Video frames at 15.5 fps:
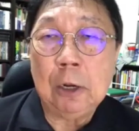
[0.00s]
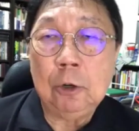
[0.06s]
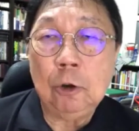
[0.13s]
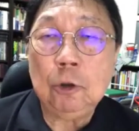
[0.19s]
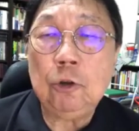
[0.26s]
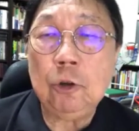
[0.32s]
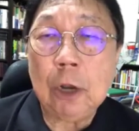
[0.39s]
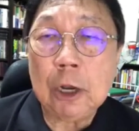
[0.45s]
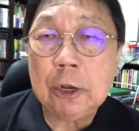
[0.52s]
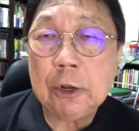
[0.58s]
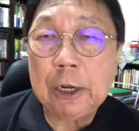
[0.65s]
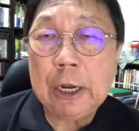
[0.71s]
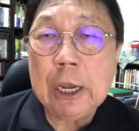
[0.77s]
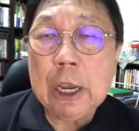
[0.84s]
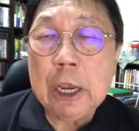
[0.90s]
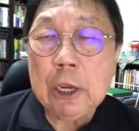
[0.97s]
Don't you
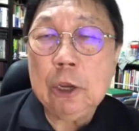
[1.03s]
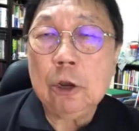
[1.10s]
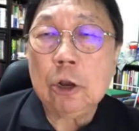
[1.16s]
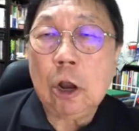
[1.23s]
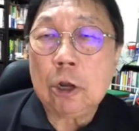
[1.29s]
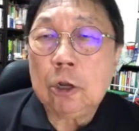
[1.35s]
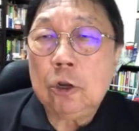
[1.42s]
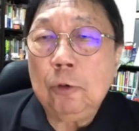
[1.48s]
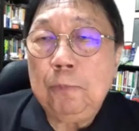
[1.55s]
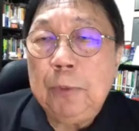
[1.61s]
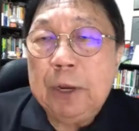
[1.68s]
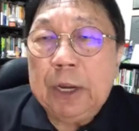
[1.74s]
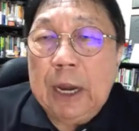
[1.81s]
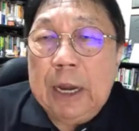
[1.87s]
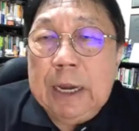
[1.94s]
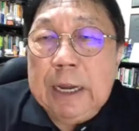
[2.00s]
agree? You got to be
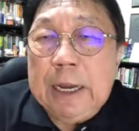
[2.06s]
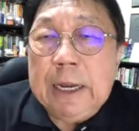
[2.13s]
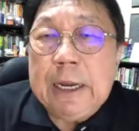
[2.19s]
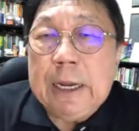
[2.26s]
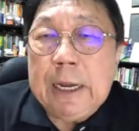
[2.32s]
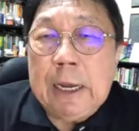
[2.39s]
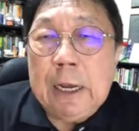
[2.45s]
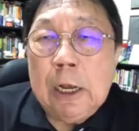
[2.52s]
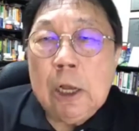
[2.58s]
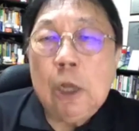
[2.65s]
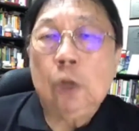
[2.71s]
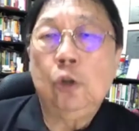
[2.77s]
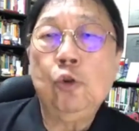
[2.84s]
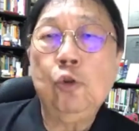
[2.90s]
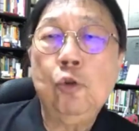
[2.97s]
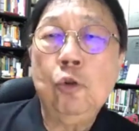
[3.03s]
the leader
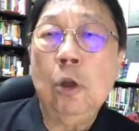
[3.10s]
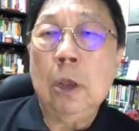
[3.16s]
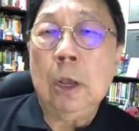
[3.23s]
to